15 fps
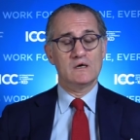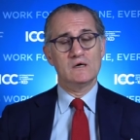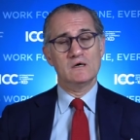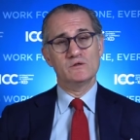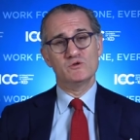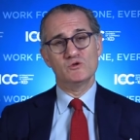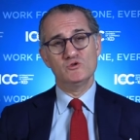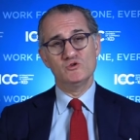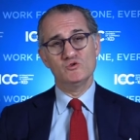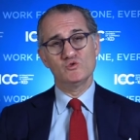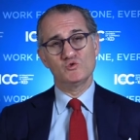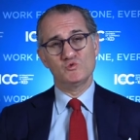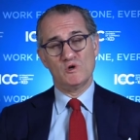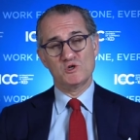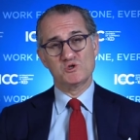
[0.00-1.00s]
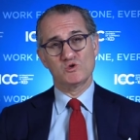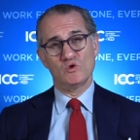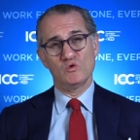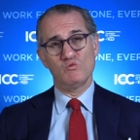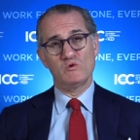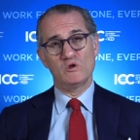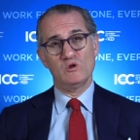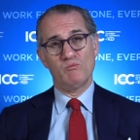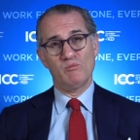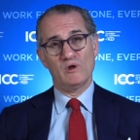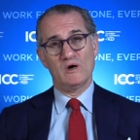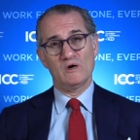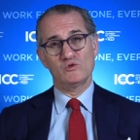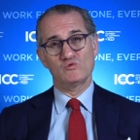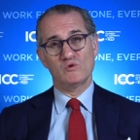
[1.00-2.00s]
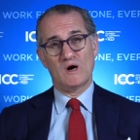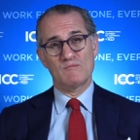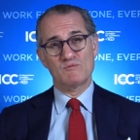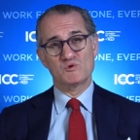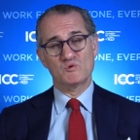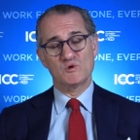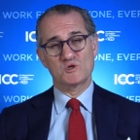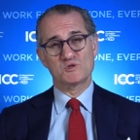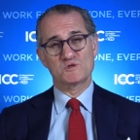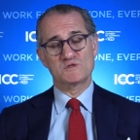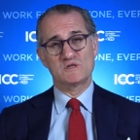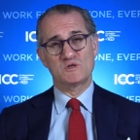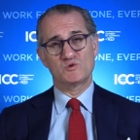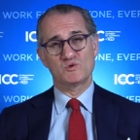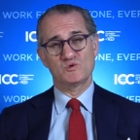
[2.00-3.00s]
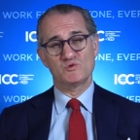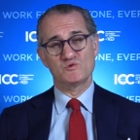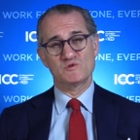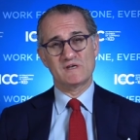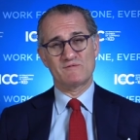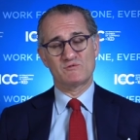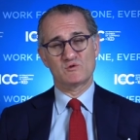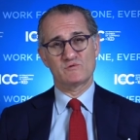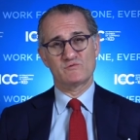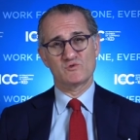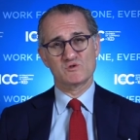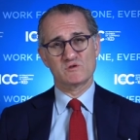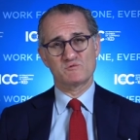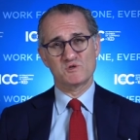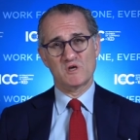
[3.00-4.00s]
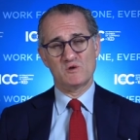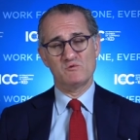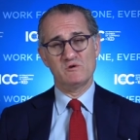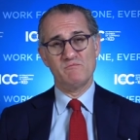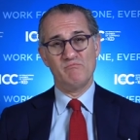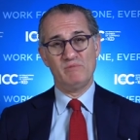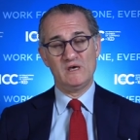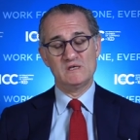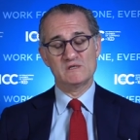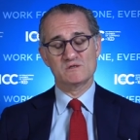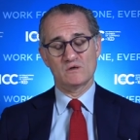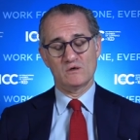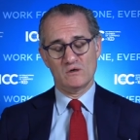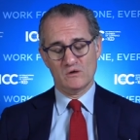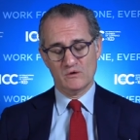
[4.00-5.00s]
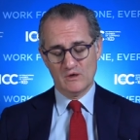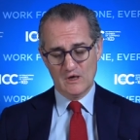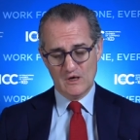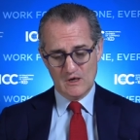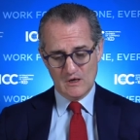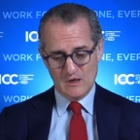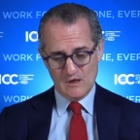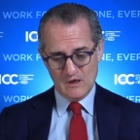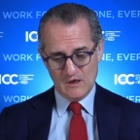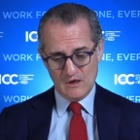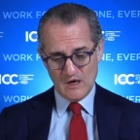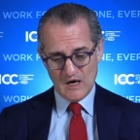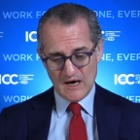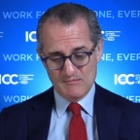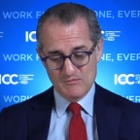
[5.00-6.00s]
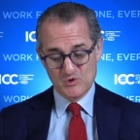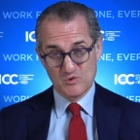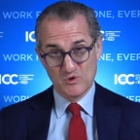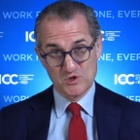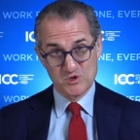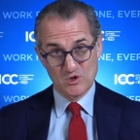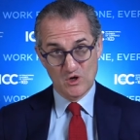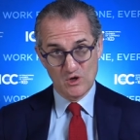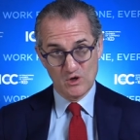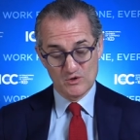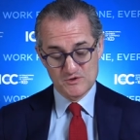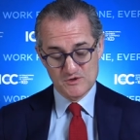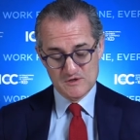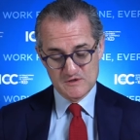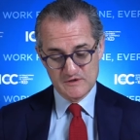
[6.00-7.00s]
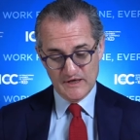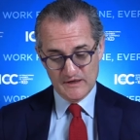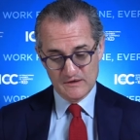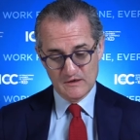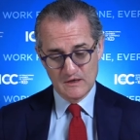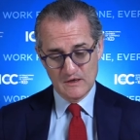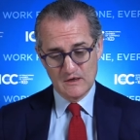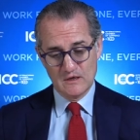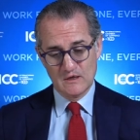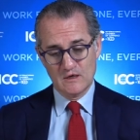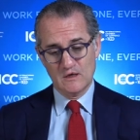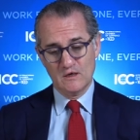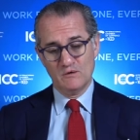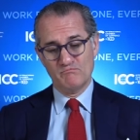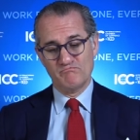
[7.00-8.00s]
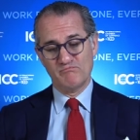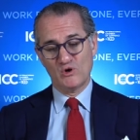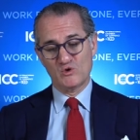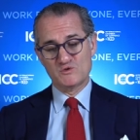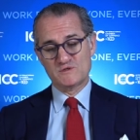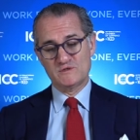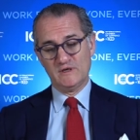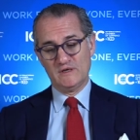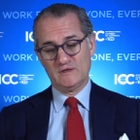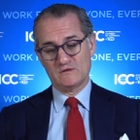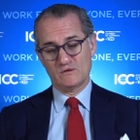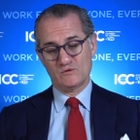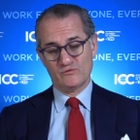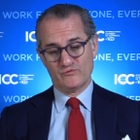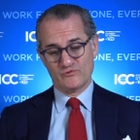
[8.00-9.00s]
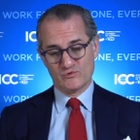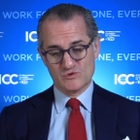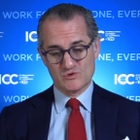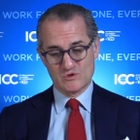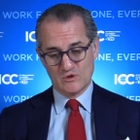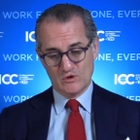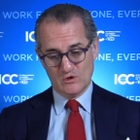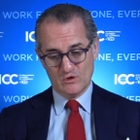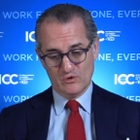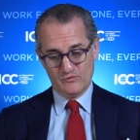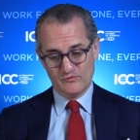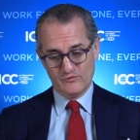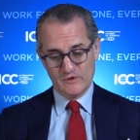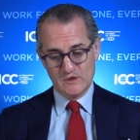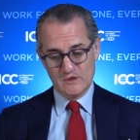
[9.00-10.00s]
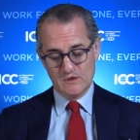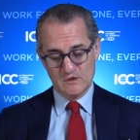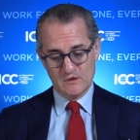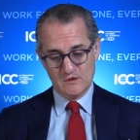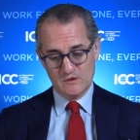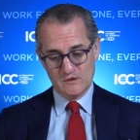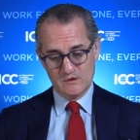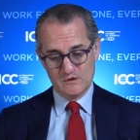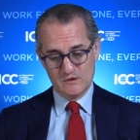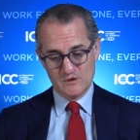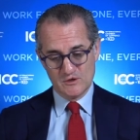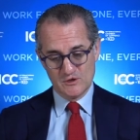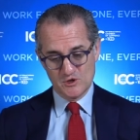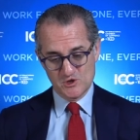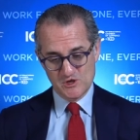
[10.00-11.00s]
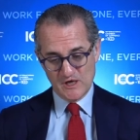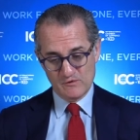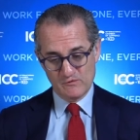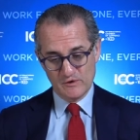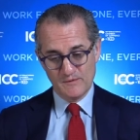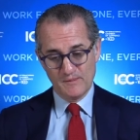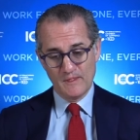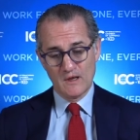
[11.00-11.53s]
uh, the new threshold will apply to arbitrations introduced after the 1st of January based on uh, arbitration clauses that post-date uh, the 1st of uh, January.